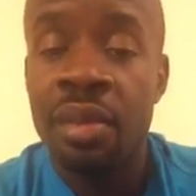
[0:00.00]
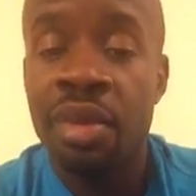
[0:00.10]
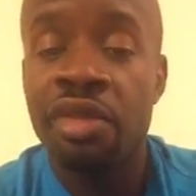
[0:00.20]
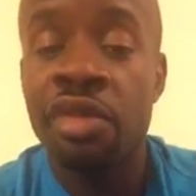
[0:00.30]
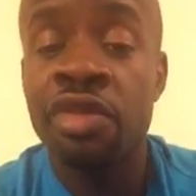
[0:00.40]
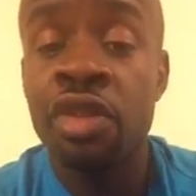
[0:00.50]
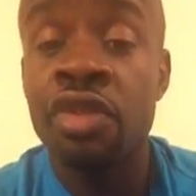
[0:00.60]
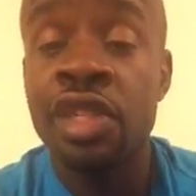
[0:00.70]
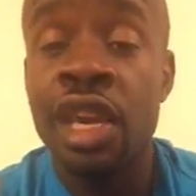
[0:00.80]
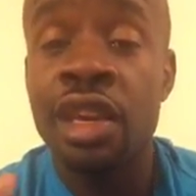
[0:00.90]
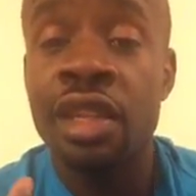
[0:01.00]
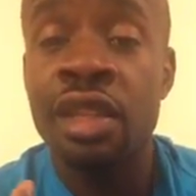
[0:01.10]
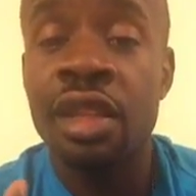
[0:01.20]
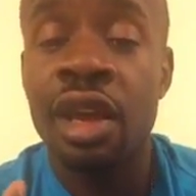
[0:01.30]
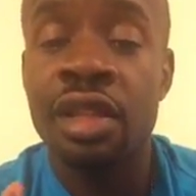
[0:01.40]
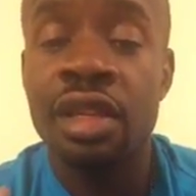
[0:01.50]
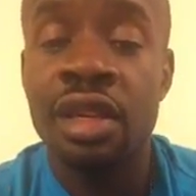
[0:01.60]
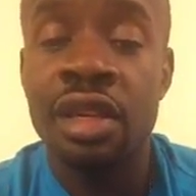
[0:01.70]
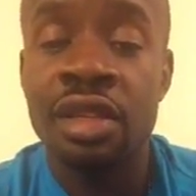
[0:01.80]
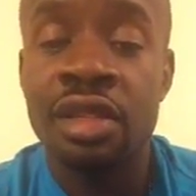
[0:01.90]
people who've taken
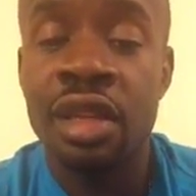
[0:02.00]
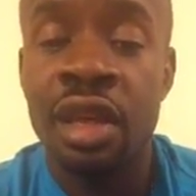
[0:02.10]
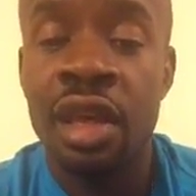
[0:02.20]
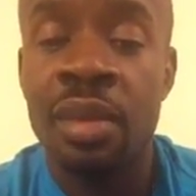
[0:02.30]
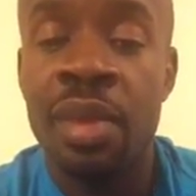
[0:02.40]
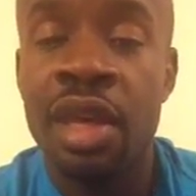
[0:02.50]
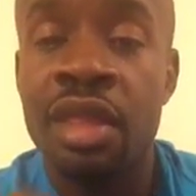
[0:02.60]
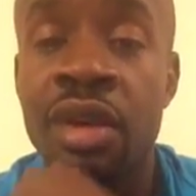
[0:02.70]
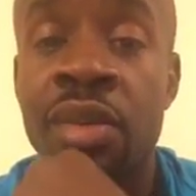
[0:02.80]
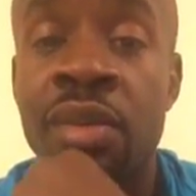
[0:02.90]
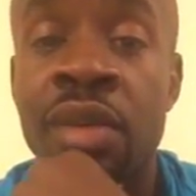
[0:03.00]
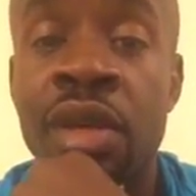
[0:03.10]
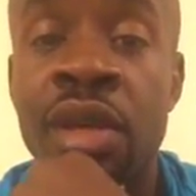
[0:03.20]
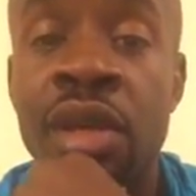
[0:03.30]
ideas and made them